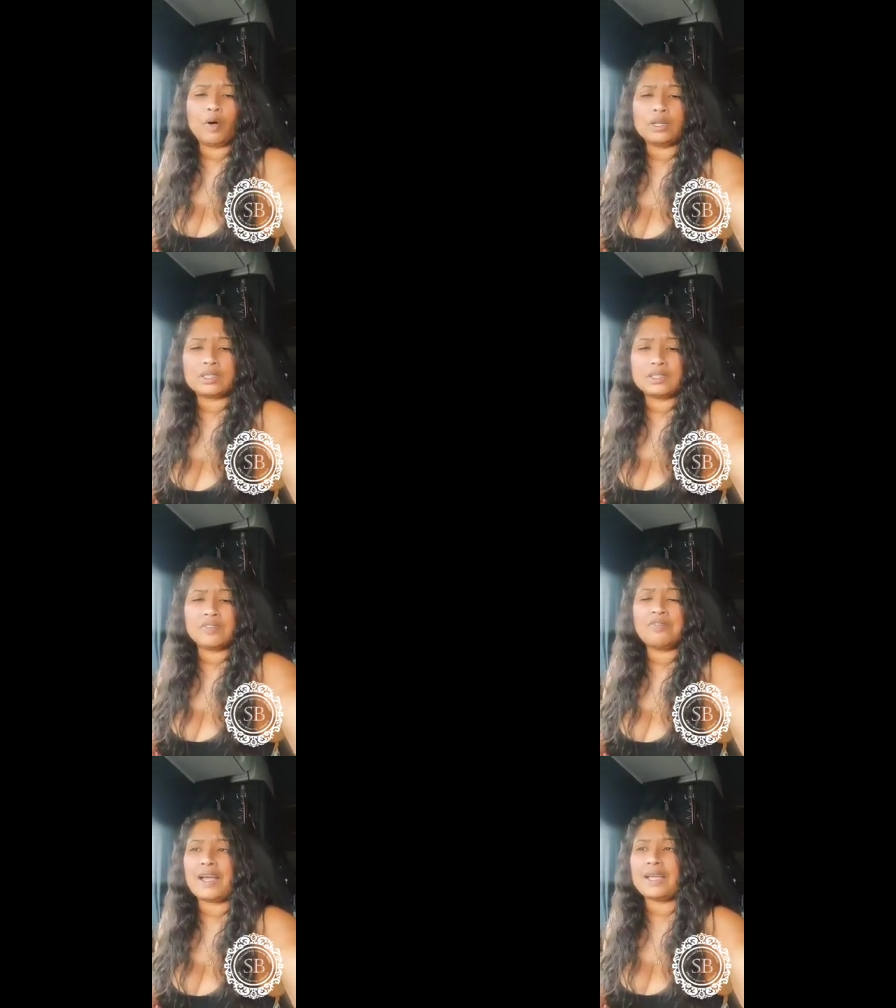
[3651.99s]
So
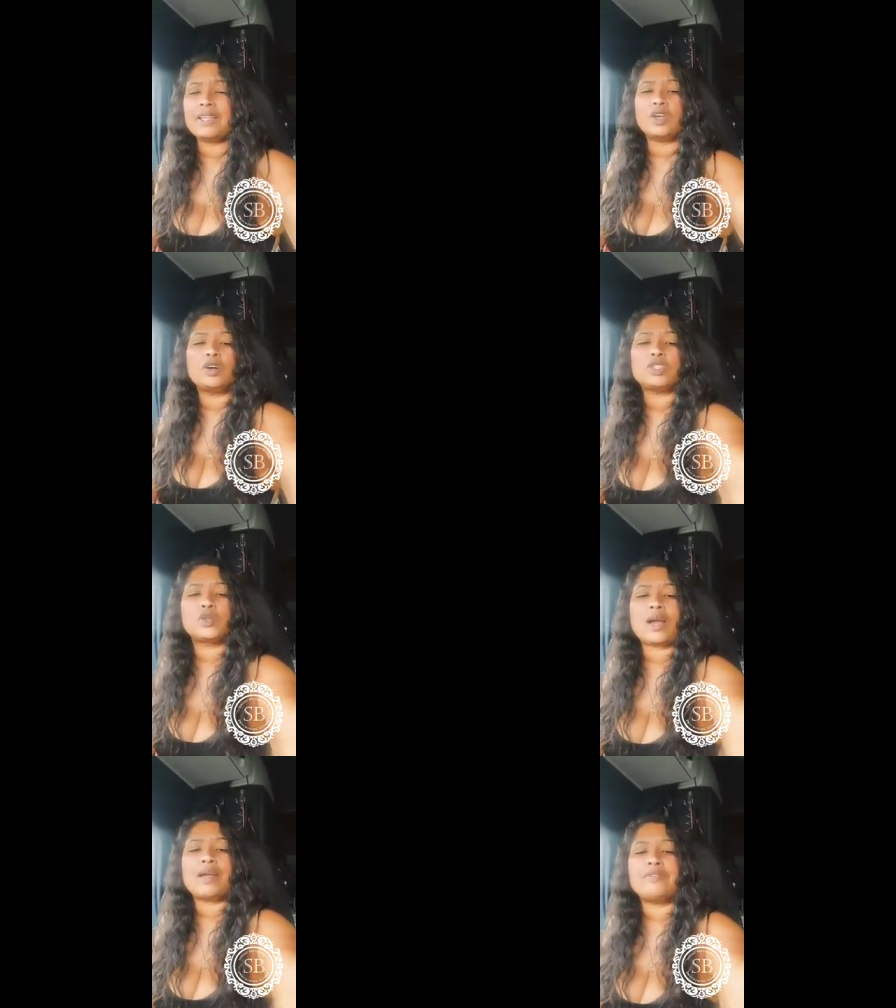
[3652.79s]
I don't know
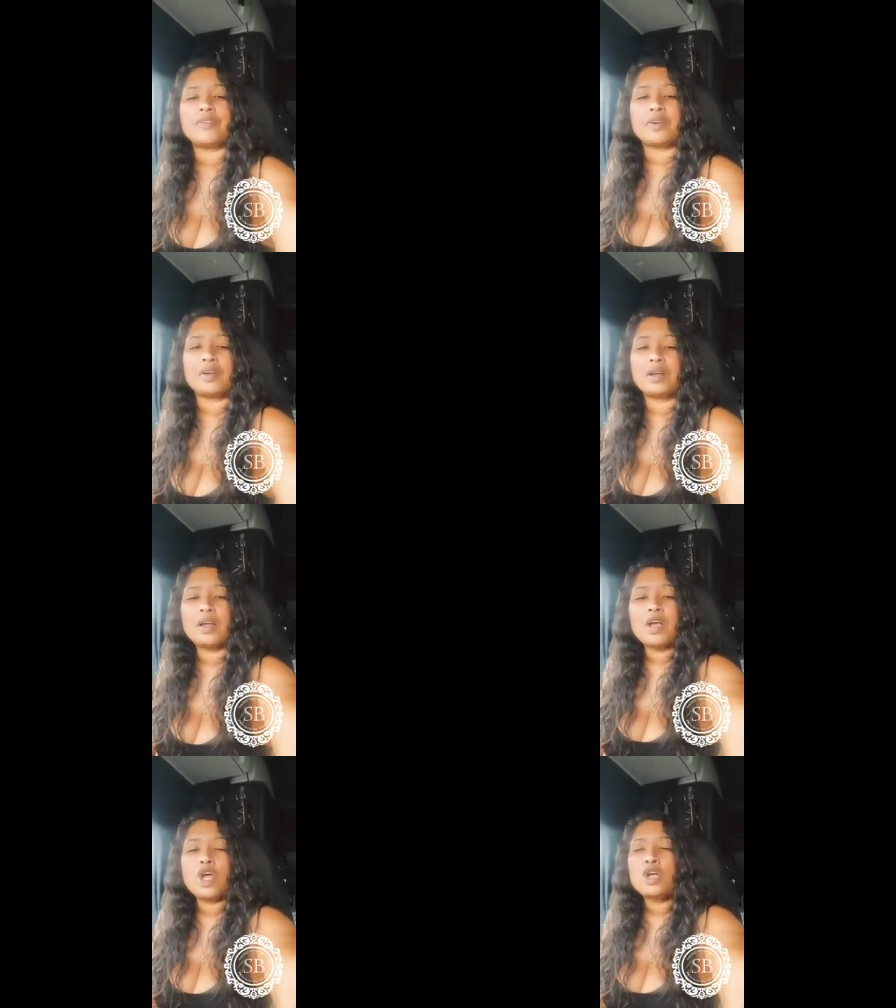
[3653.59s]
about other
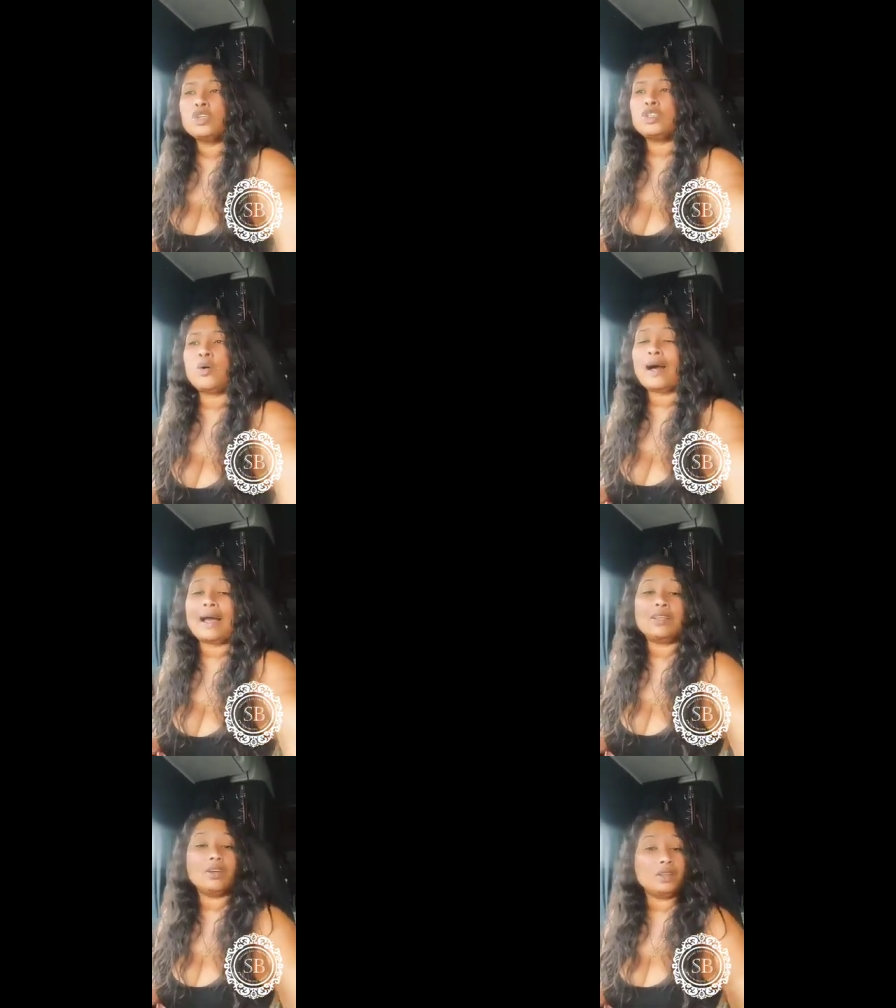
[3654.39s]
recovery
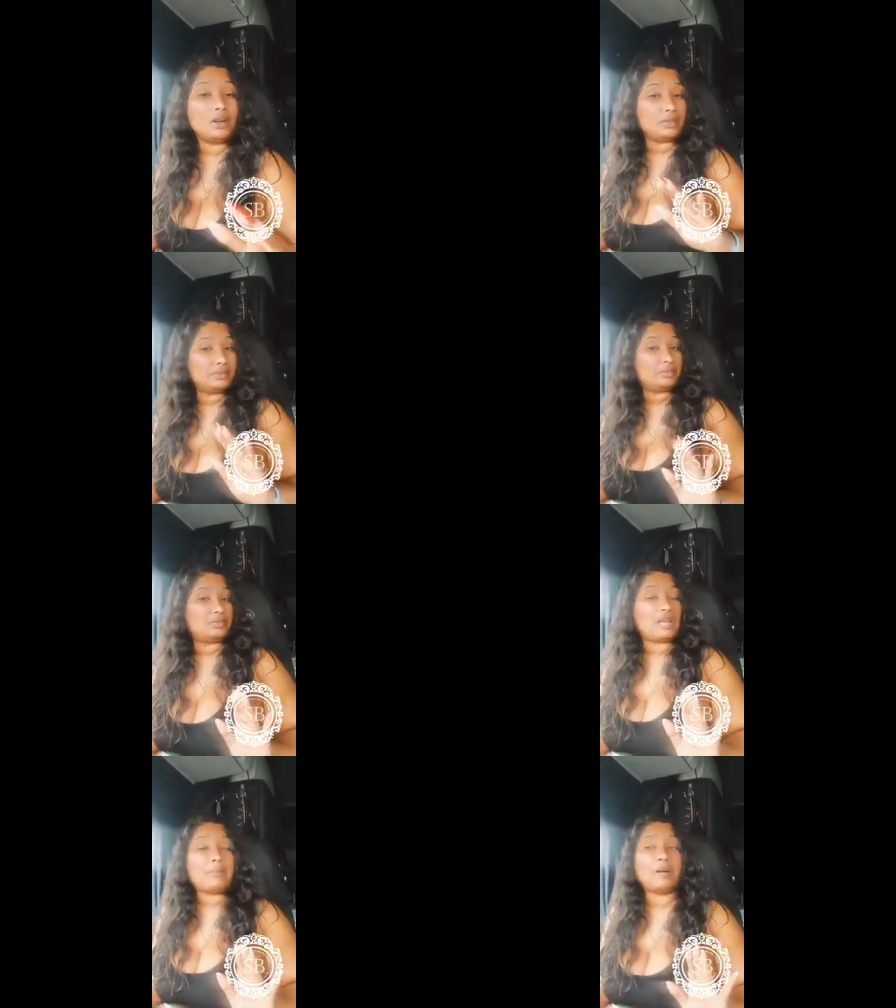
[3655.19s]
houses or
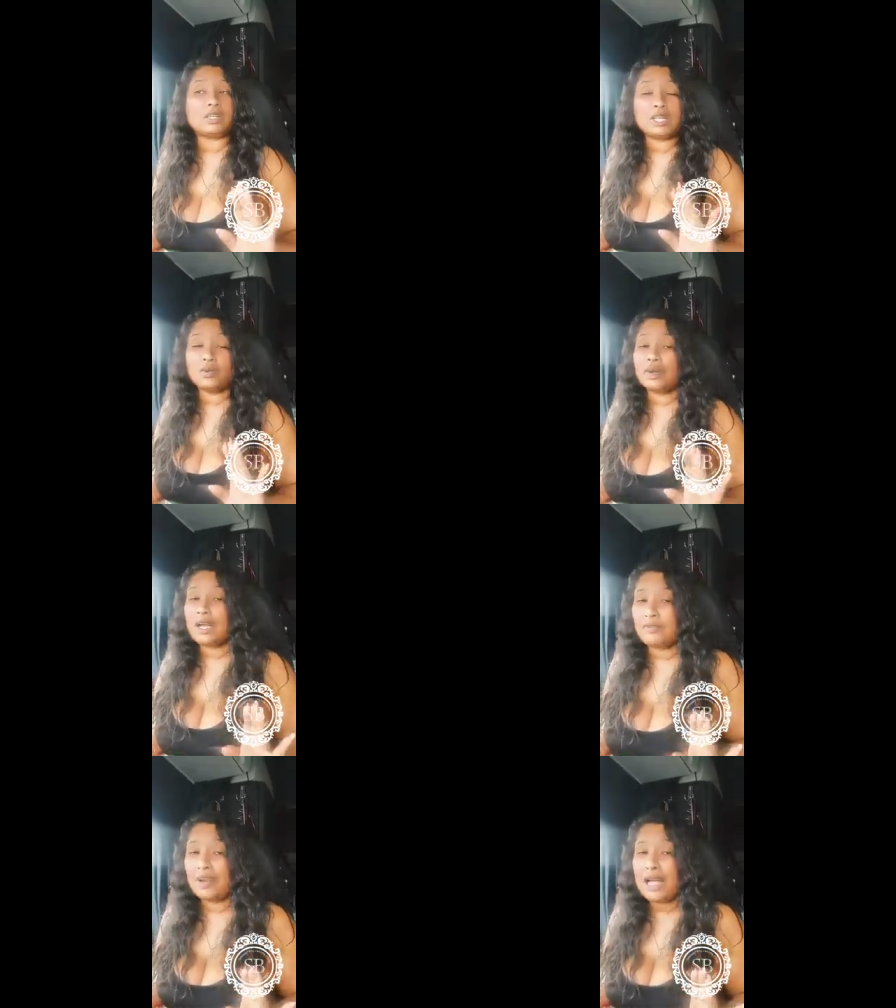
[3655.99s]
other drivers
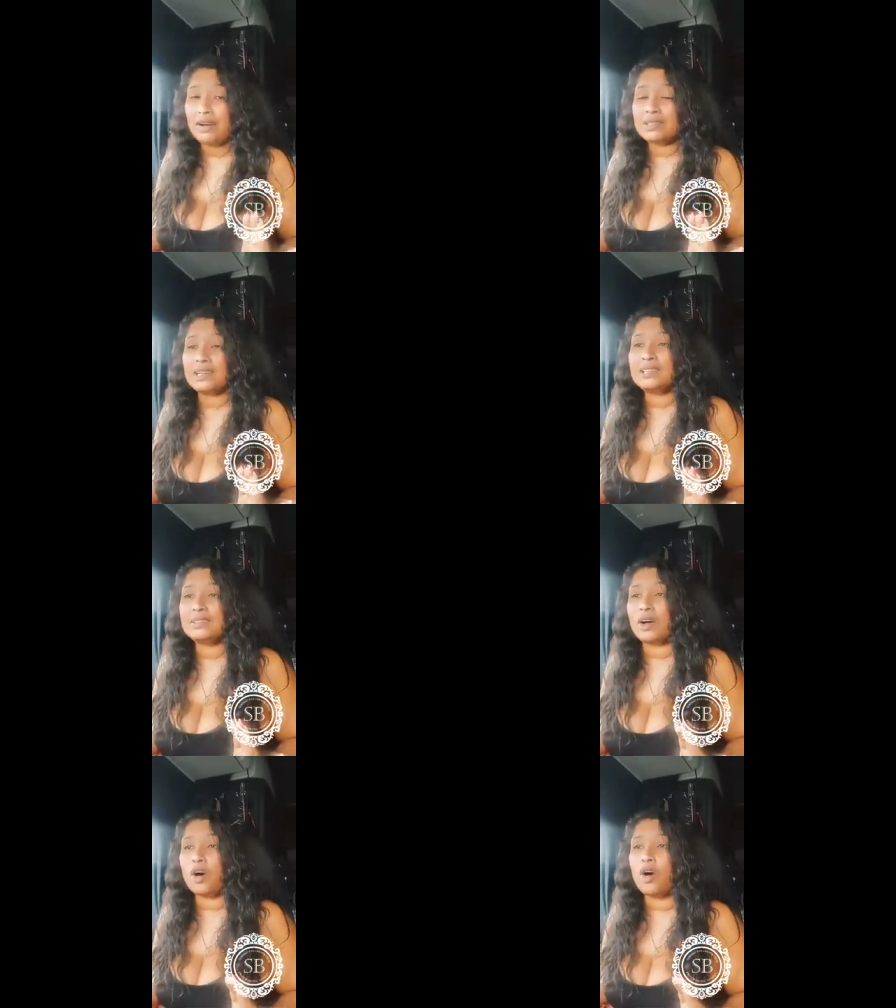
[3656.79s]
when you guys
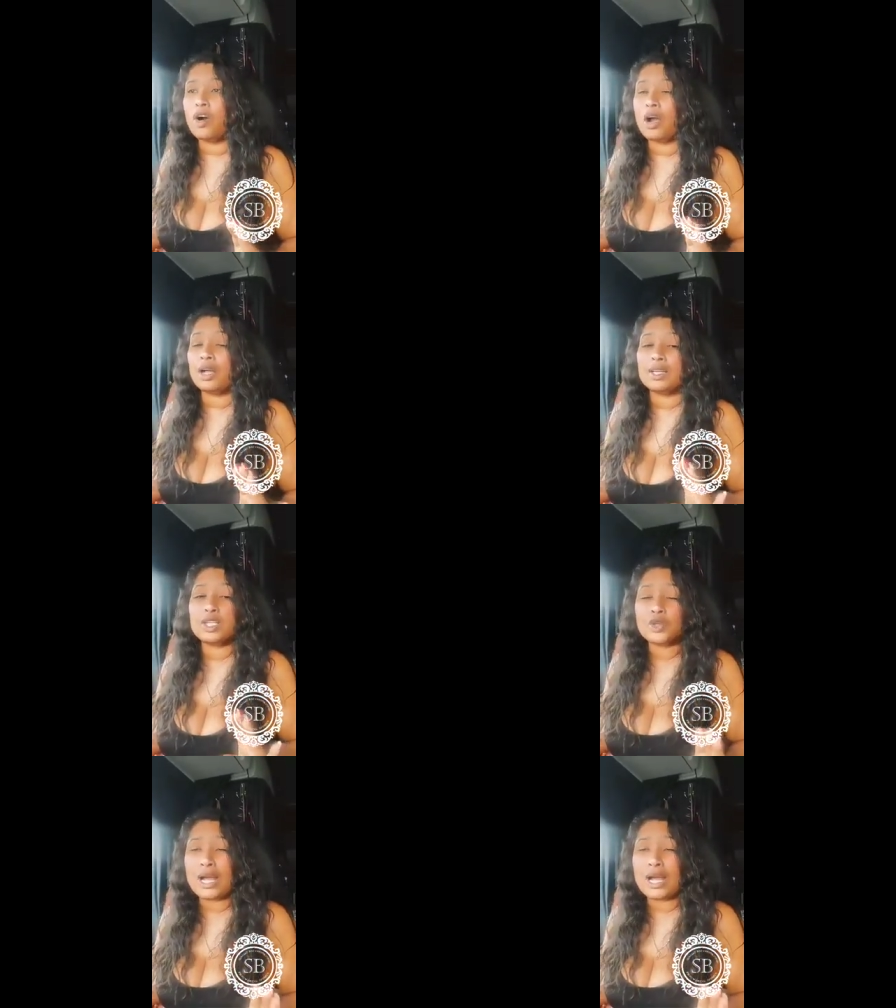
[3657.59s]
book with them,